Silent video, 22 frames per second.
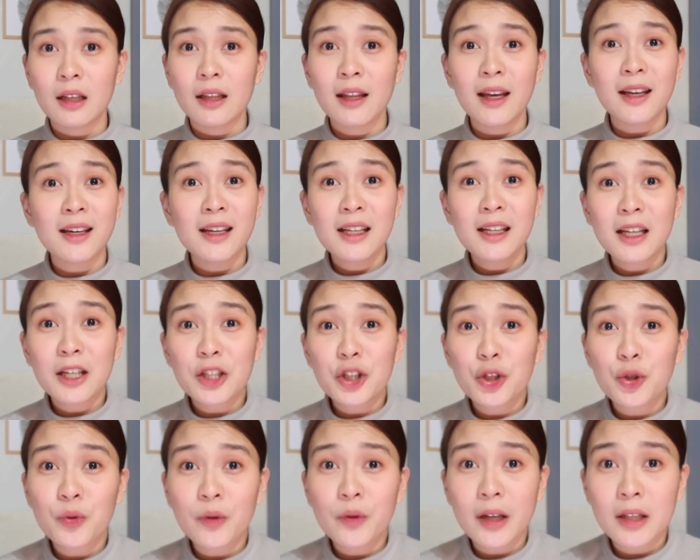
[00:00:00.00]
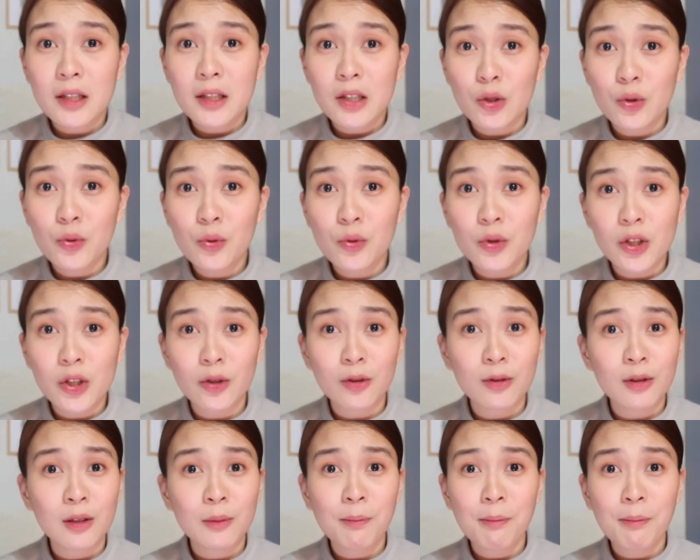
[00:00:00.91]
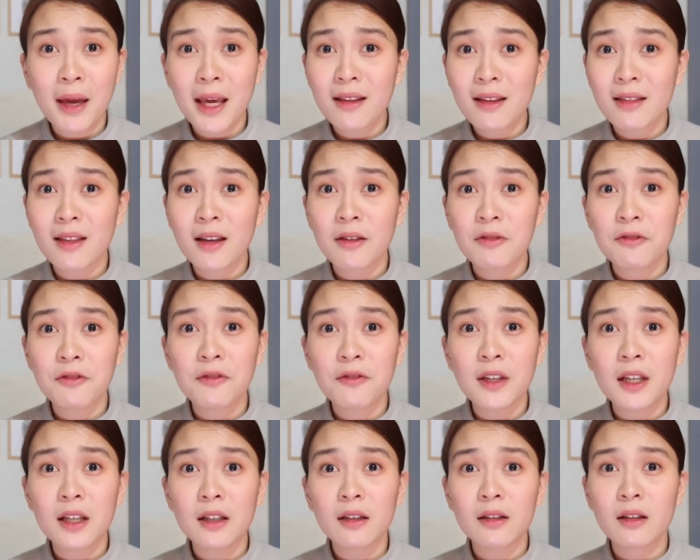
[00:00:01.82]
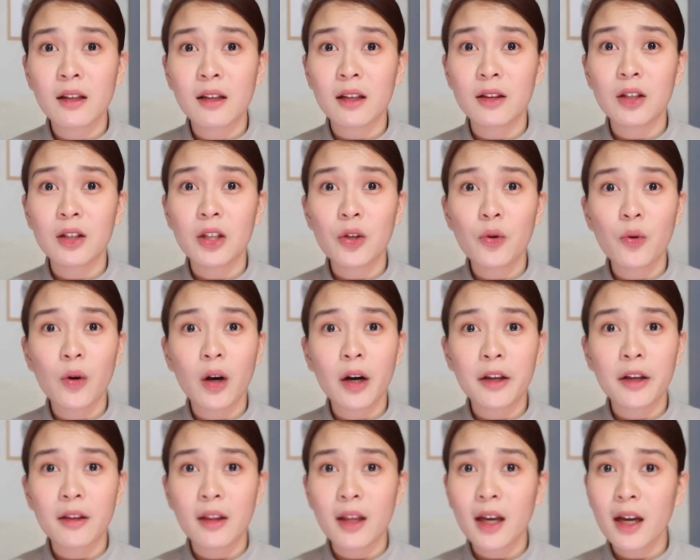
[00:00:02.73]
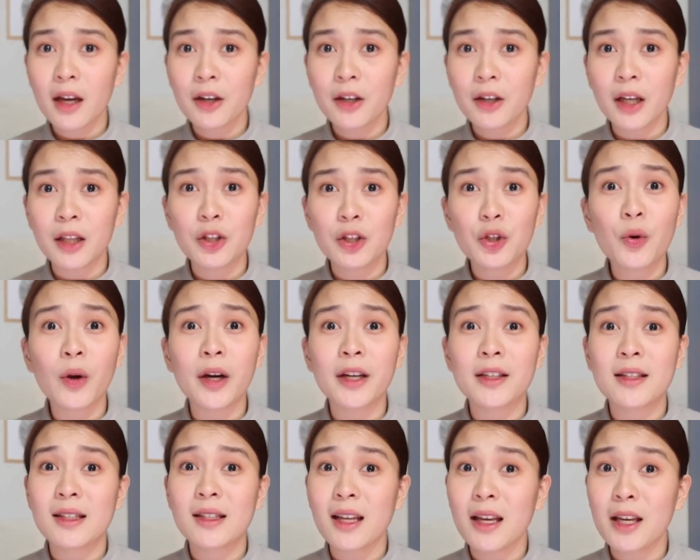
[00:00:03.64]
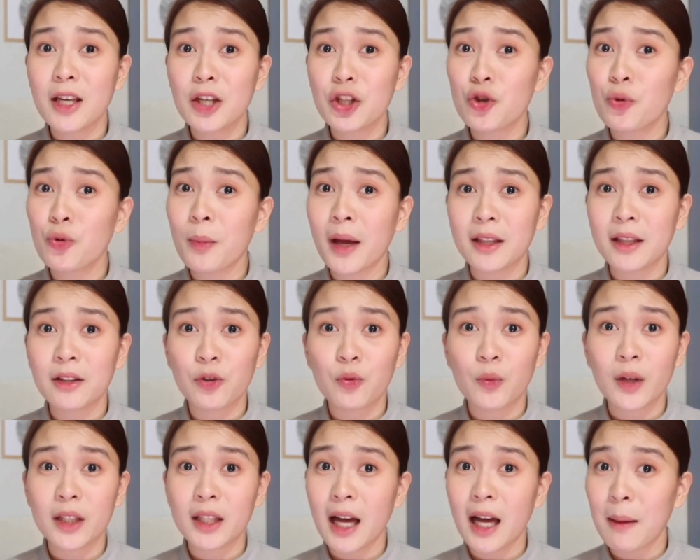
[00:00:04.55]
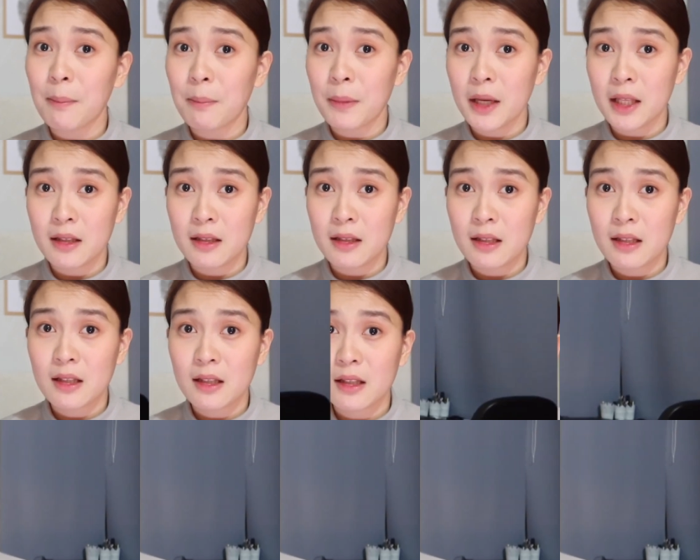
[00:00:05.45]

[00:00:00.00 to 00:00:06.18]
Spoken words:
They need assurance too, so make them feel that you are there and you are staying no matter what happens.